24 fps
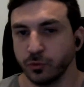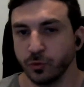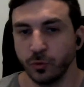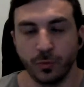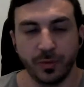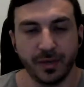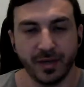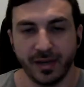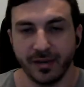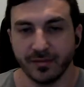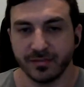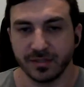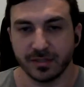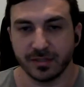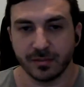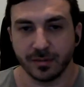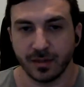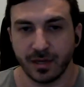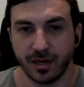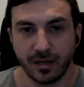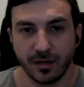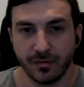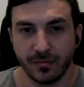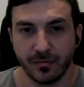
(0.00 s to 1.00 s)
Do we have some
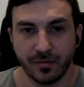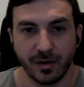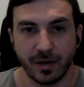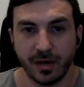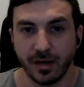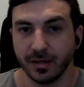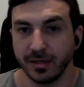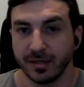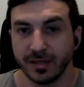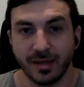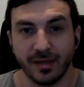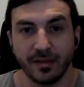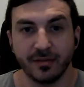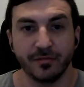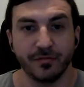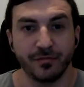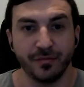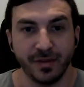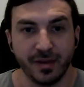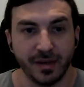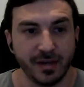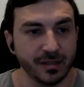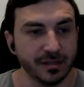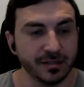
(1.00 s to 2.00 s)
kind of uh, can
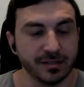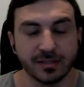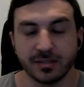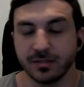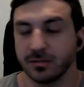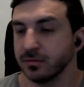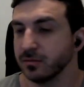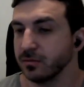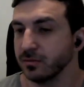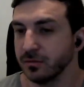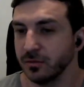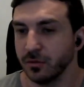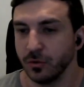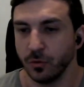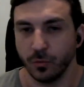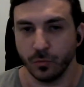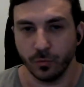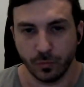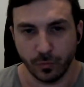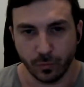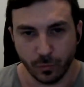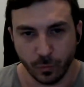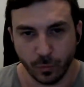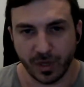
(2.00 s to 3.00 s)
fails? You know,
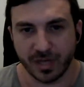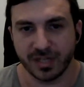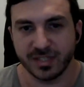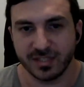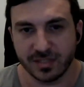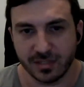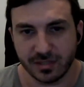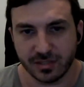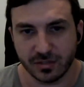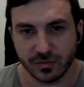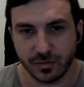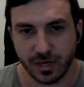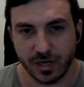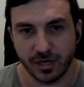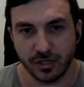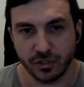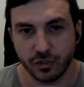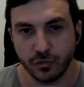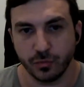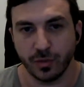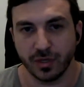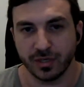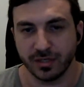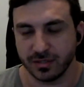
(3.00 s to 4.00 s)
what is the
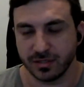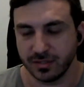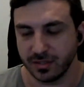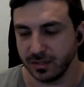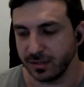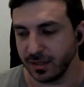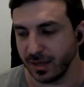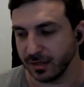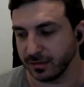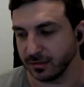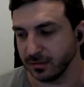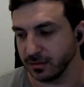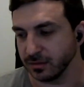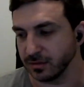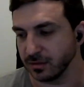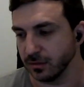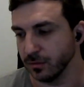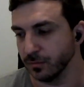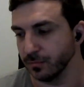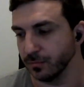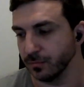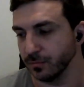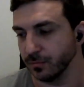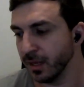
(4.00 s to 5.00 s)
strategy? What is the tactic?
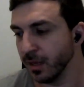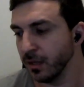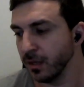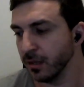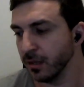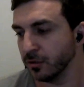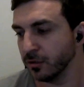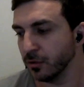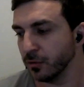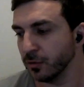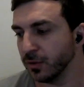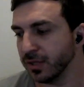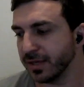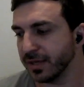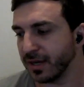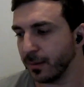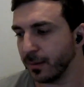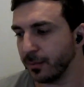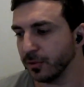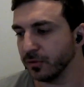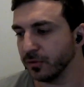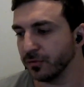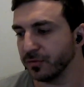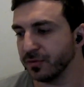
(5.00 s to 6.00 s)
So there are really a
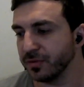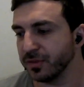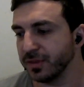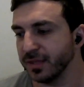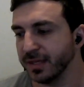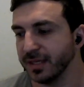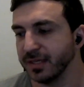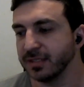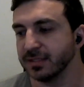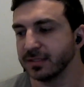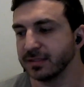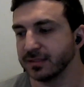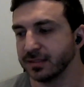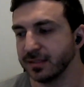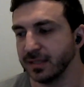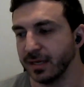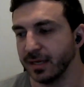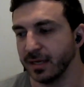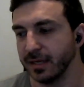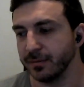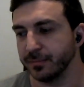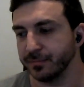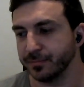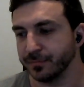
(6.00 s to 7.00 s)
couple of things
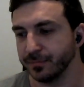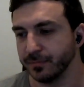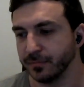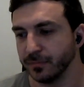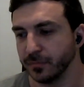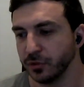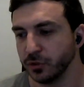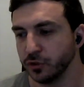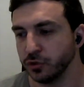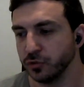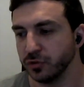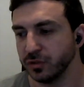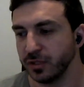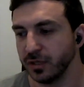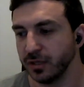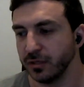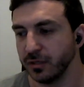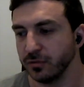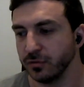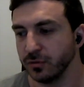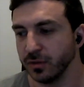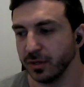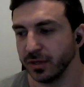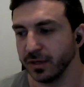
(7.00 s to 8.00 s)
that you should take
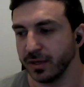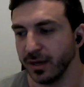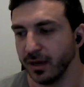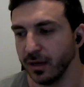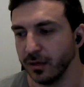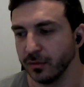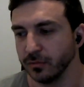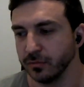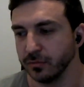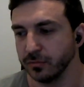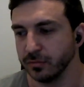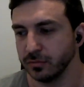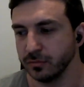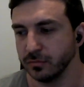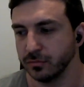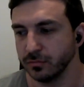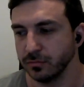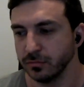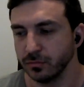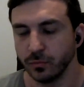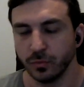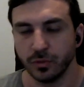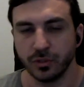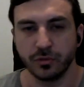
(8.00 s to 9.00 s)
into account
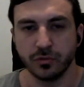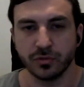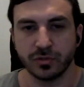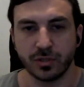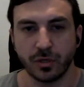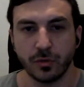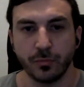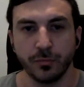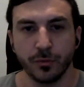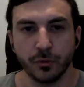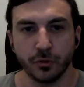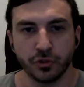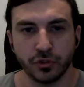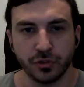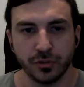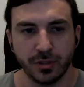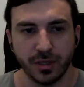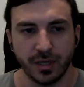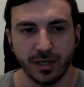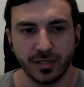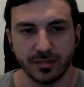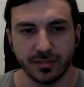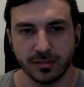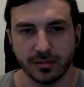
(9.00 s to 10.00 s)
when you start
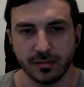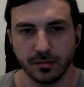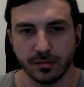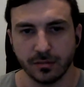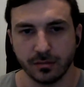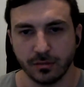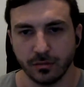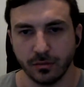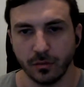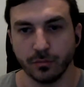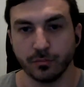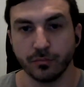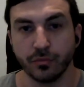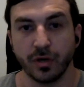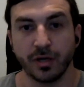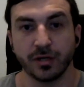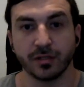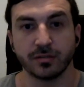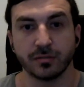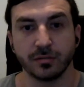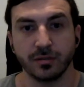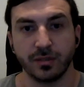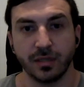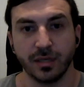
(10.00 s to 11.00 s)
merchandising, you know,
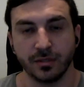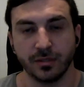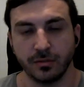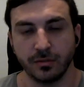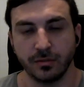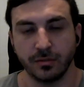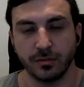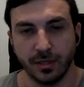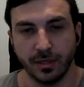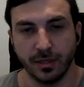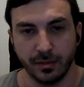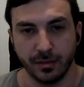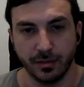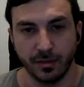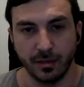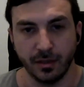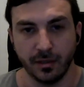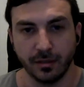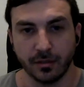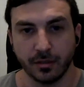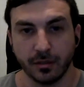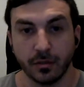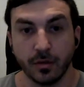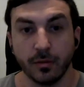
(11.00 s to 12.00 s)
products together and,
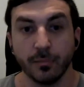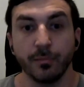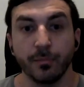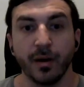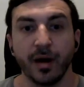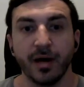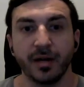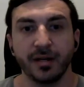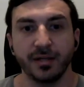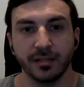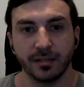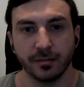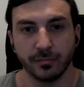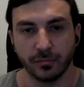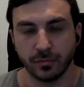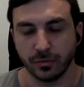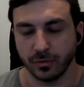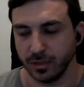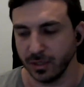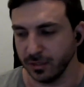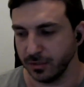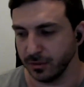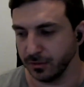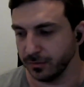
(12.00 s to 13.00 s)
and combining them
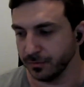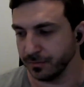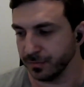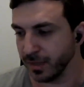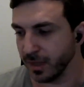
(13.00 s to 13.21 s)
together.